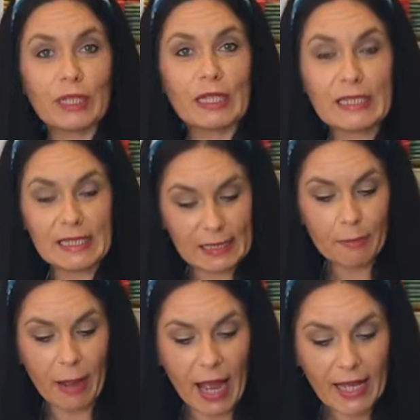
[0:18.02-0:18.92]
We need sea
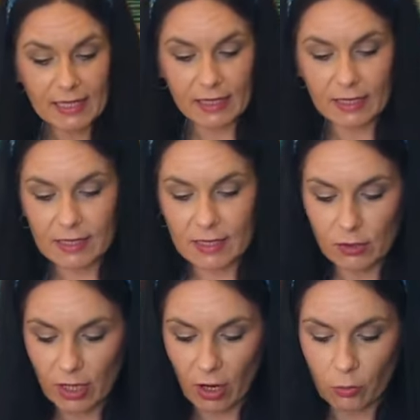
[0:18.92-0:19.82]
bass and it's
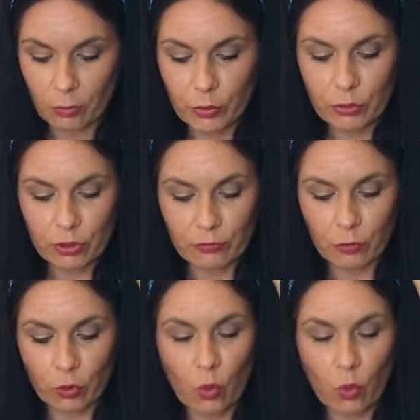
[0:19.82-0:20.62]
look how beautiful,